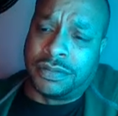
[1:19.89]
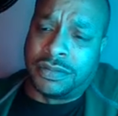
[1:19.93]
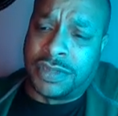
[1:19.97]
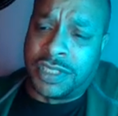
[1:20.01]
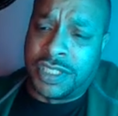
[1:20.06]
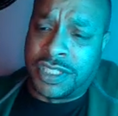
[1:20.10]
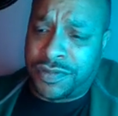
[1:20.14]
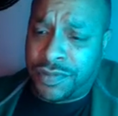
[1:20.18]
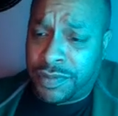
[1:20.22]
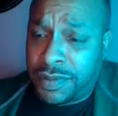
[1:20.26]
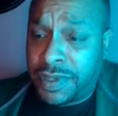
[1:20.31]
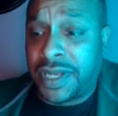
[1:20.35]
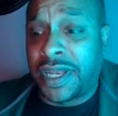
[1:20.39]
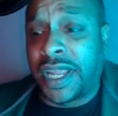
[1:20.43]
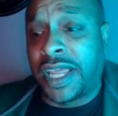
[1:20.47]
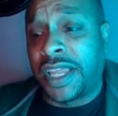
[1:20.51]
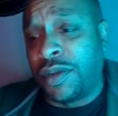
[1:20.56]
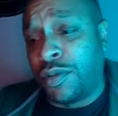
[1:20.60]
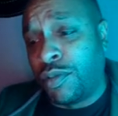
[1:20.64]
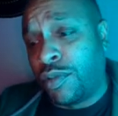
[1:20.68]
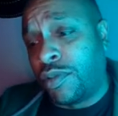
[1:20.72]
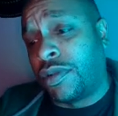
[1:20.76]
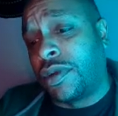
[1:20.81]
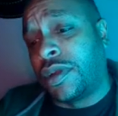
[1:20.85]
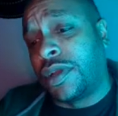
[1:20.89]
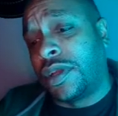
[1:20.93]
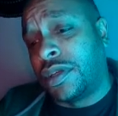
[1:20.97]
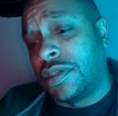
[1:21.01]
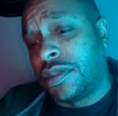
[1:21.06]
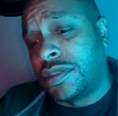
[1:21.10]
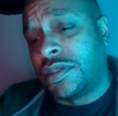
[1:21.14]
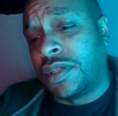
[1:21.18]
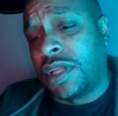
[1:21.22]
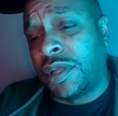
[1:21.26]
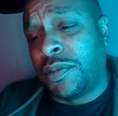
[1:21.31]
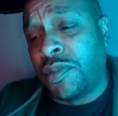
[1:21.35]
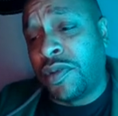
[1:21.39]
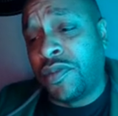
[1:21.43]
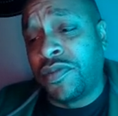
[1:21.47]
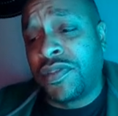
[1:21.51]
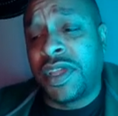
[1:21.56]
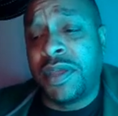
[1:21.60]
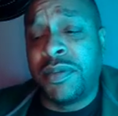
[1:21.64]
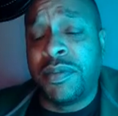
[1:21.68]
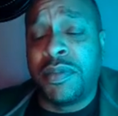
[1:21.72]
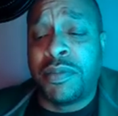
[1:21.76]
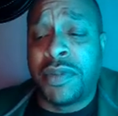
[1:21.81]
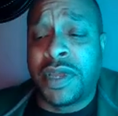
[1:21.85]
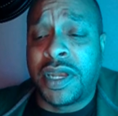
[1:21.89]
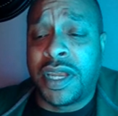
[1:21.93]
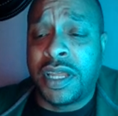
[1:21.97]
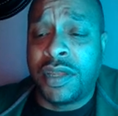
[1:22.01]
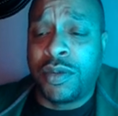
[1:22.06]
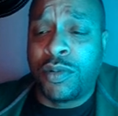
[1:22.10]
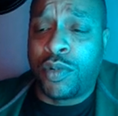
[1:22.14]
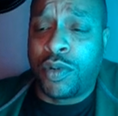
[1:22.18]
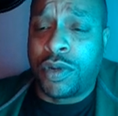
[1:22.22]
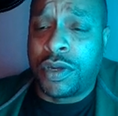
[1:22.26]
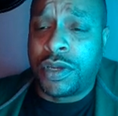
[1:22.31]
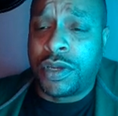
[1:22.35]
and it's from the Knight and Warrior. So they both gave me my Knight and